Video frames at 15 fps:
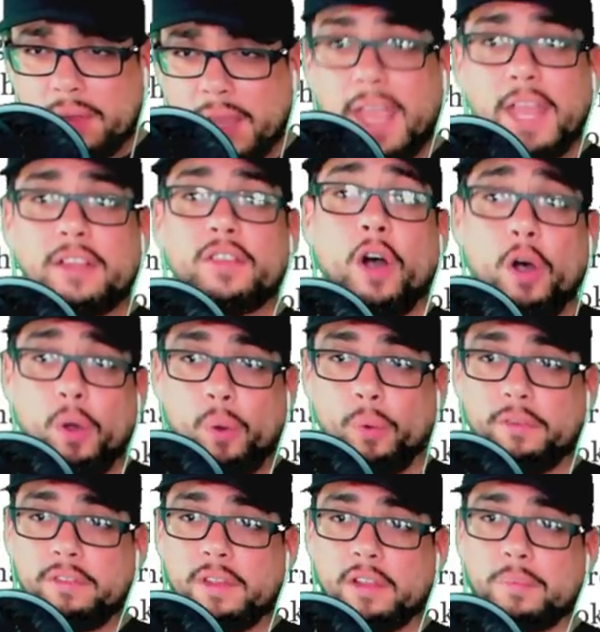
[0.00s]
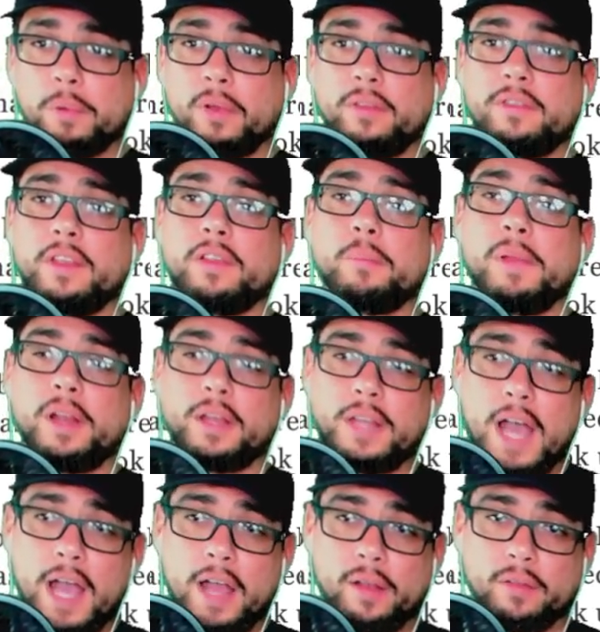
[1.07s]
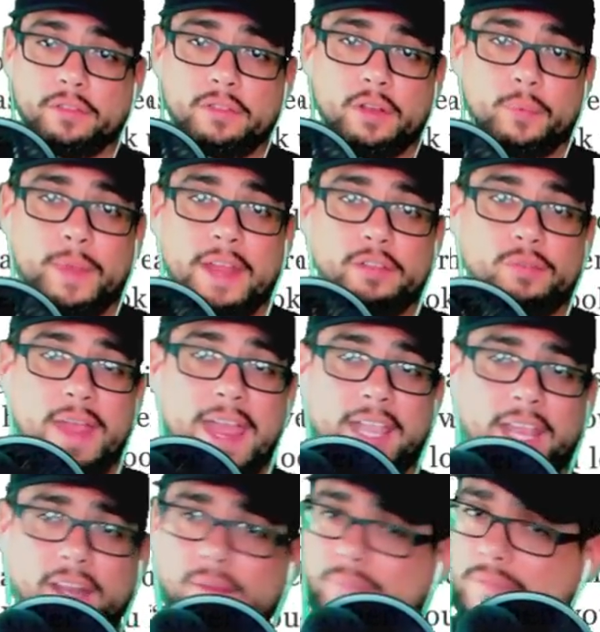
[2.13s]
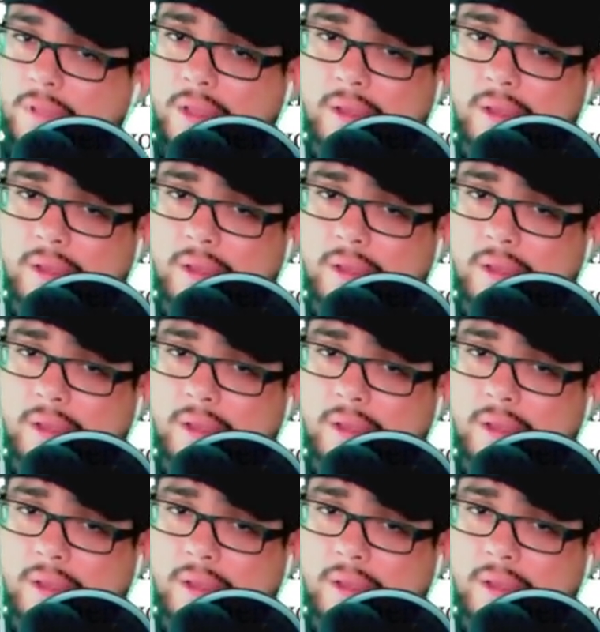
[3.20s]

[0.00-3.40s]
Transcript: $6.6 billion to the Red Dragon.